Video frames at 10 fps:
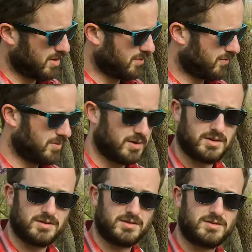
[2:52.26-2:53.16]
erupt from
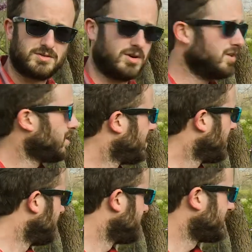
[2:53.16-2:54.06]
the trunk
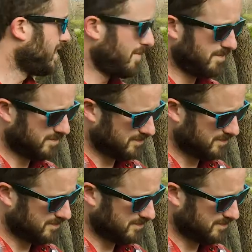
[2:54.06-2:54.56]
and the stem.